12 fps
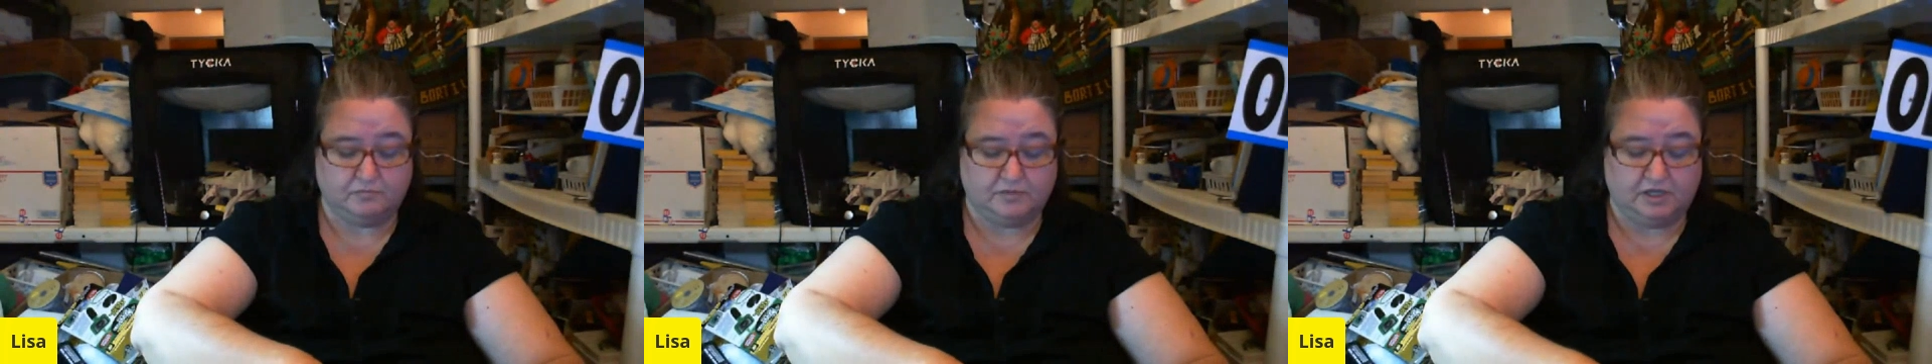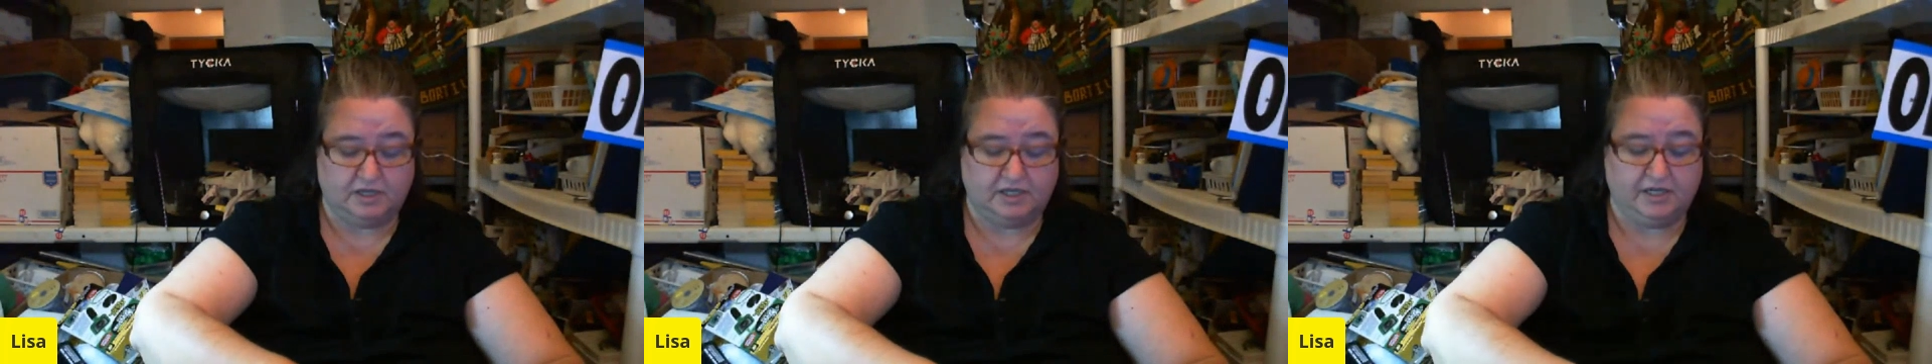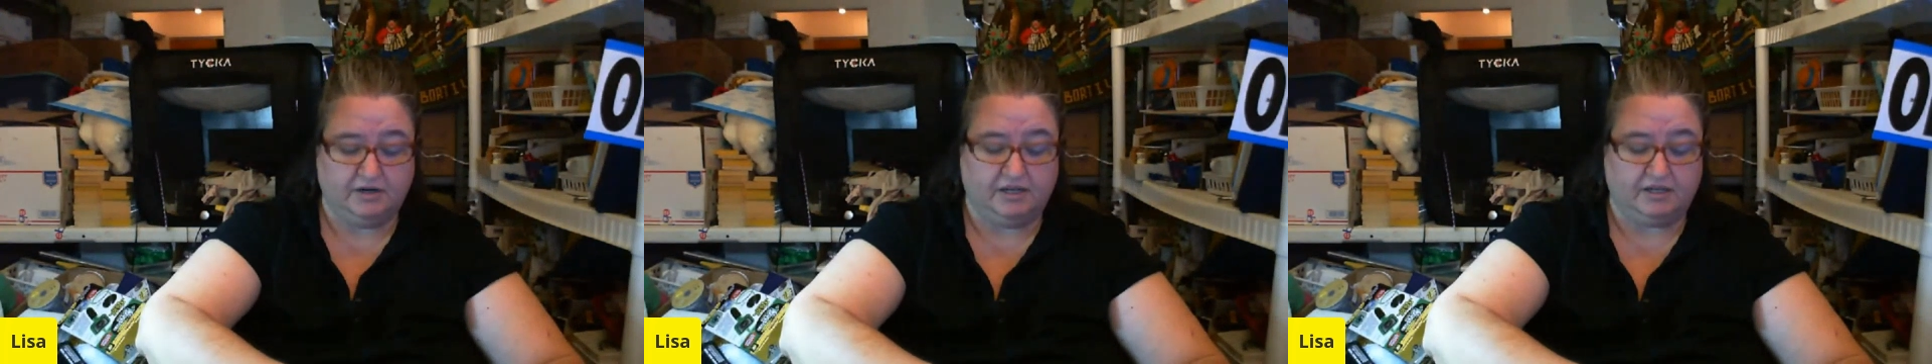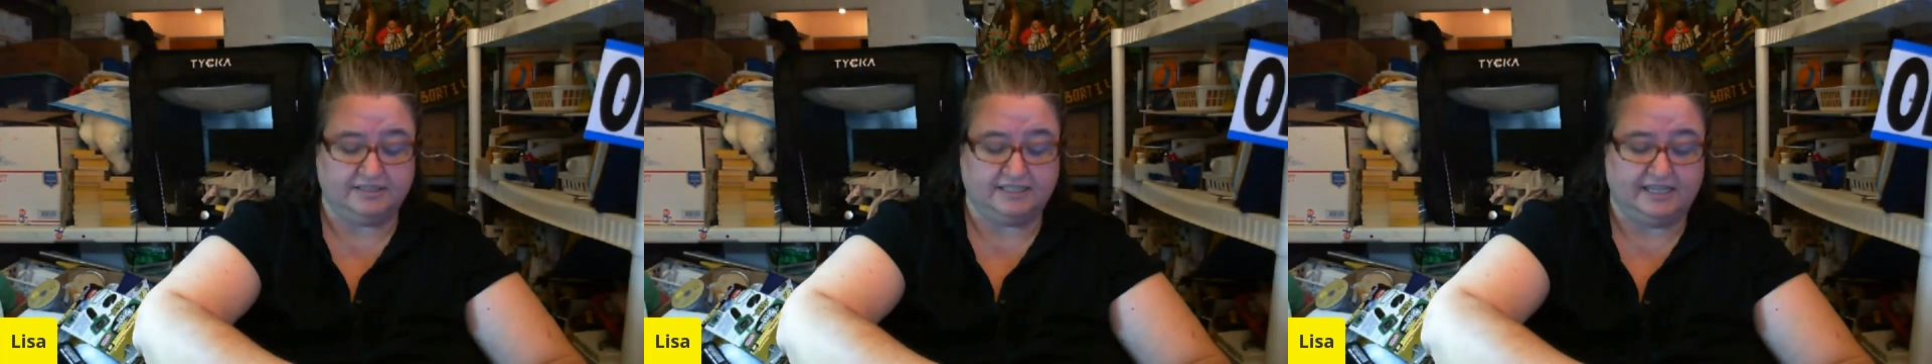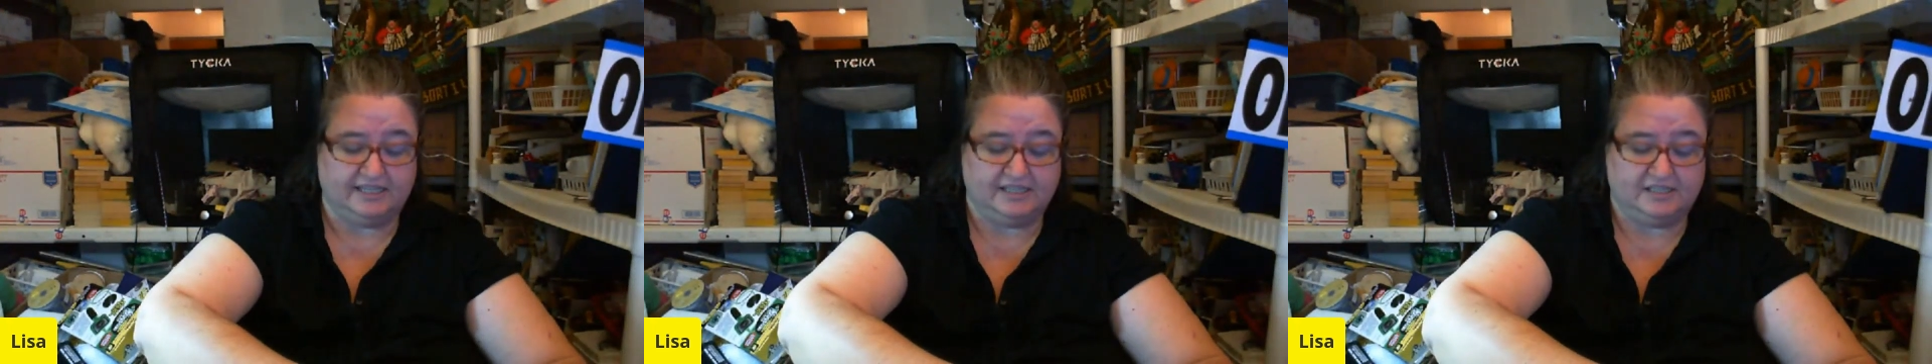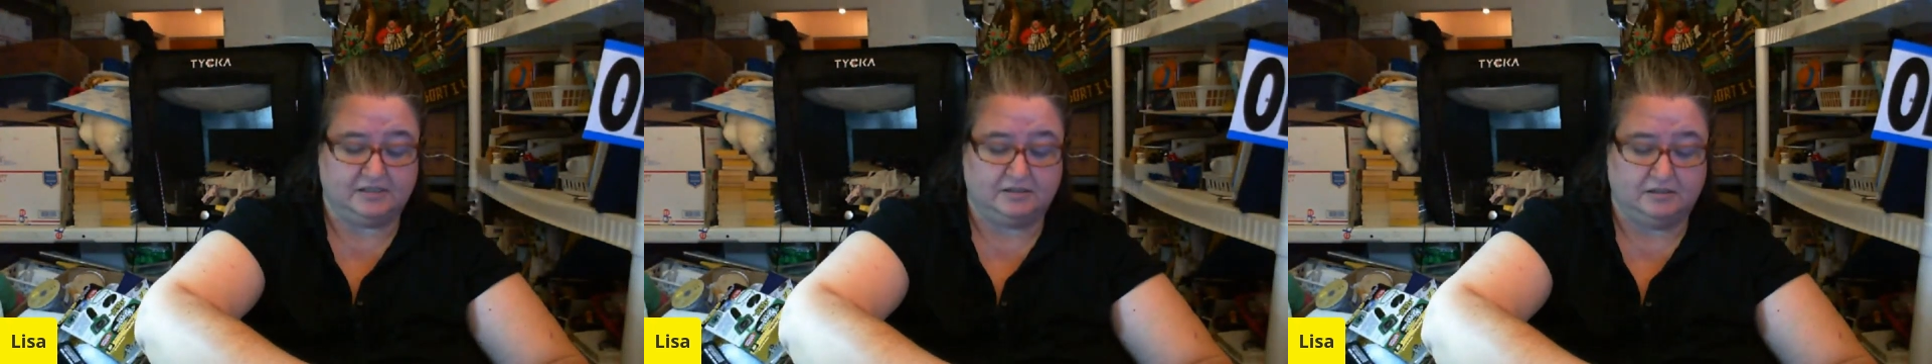And here, I'll take
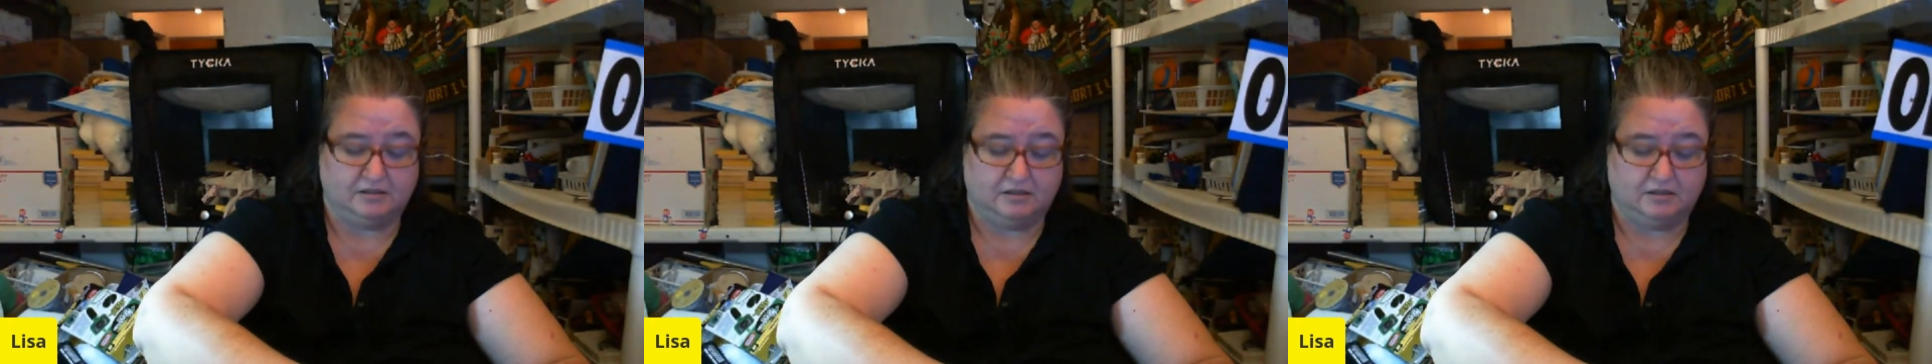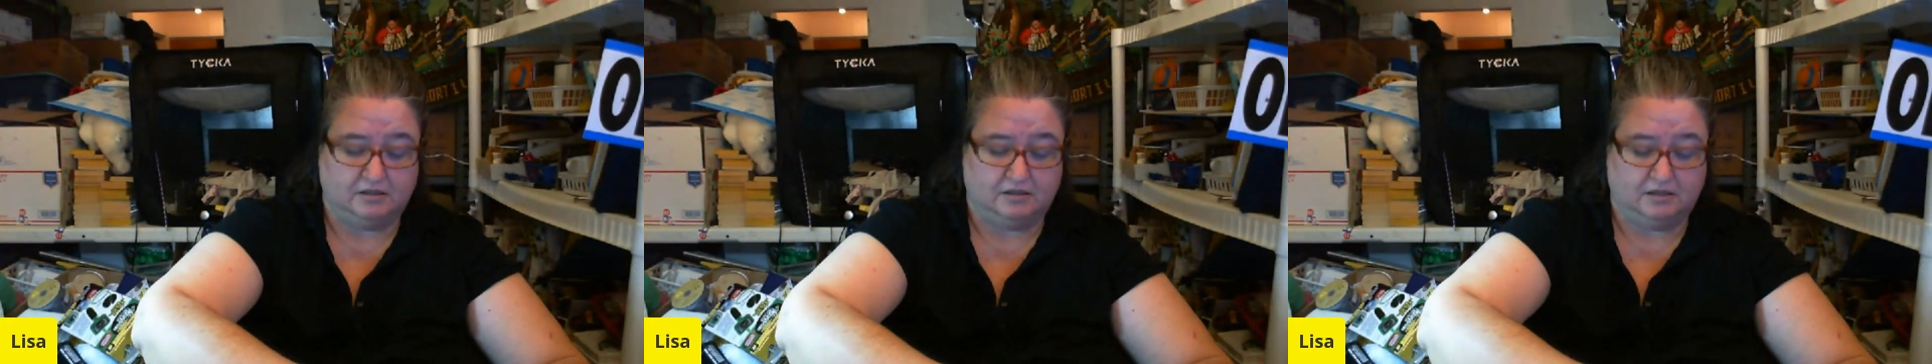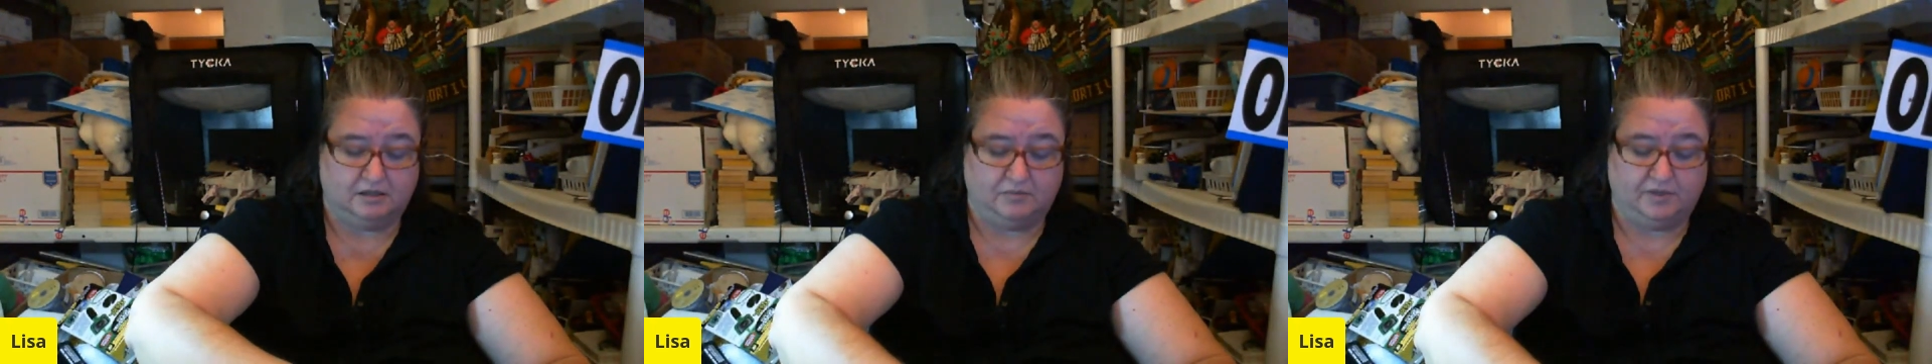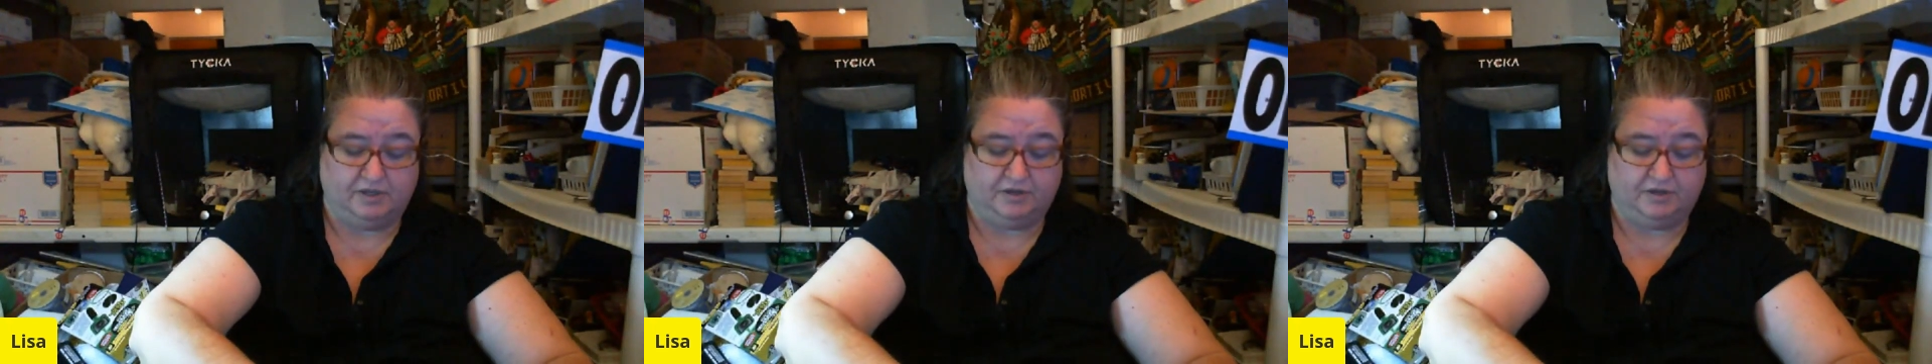this. Well,